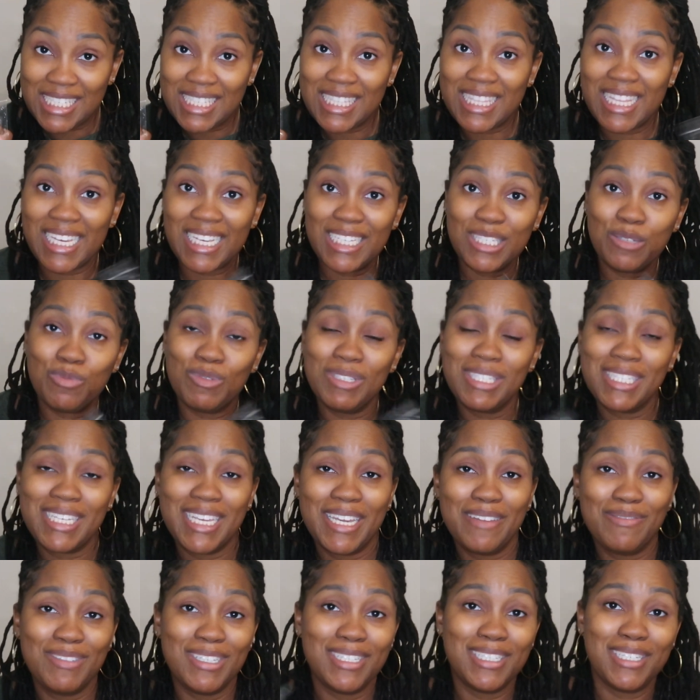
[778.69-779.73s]
This was
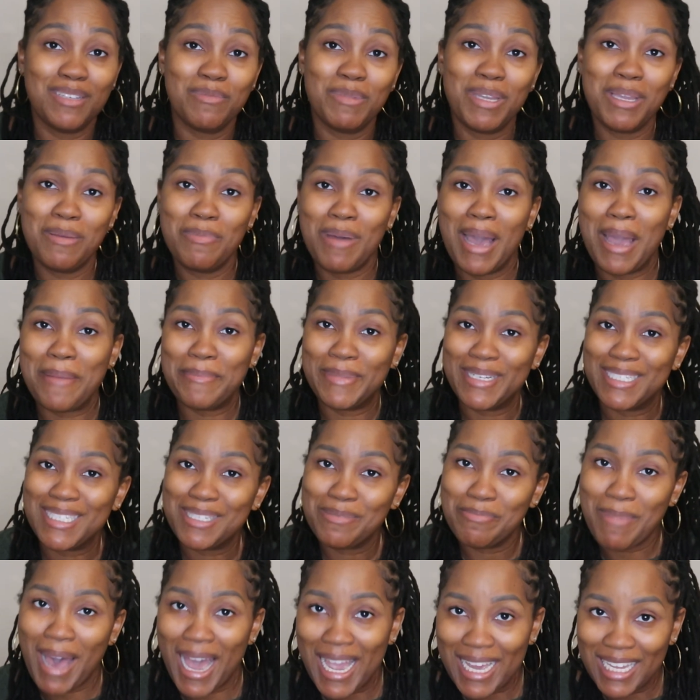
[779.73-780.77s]
gifted to me by Miss
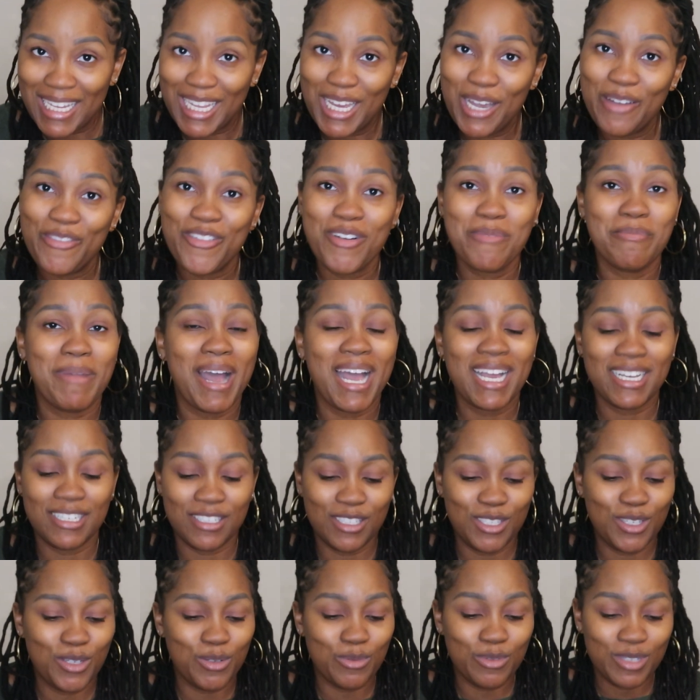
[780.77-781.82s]
Mila for
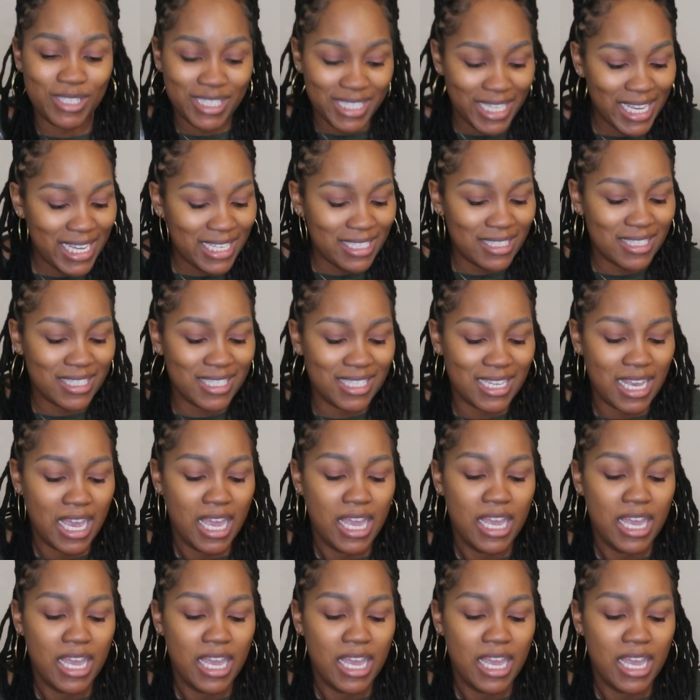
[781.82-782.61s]
Maya's 2 cents.